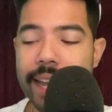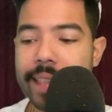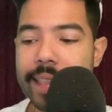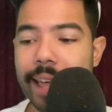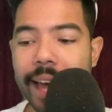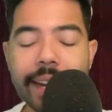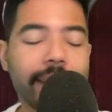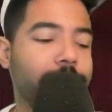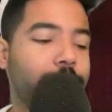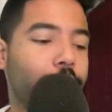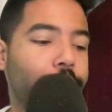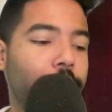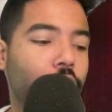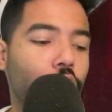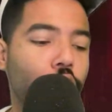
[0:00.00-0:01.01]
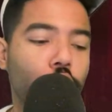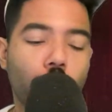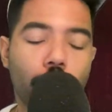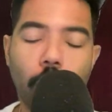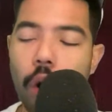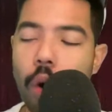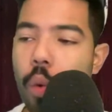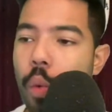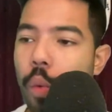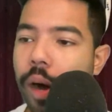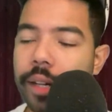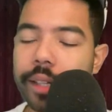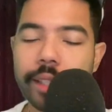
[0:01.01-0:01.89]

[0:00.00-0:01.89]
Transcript: That is something you don't want